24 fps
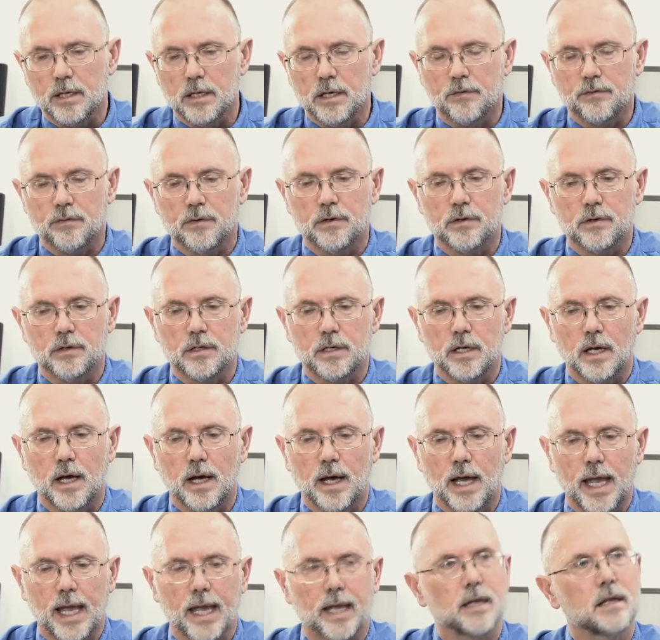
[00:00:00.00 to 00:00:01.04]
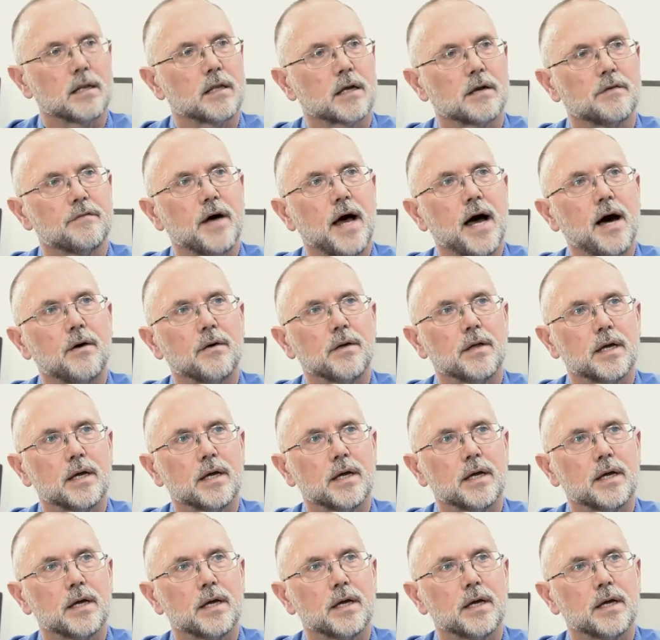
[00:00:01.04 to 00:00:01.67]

different handling of how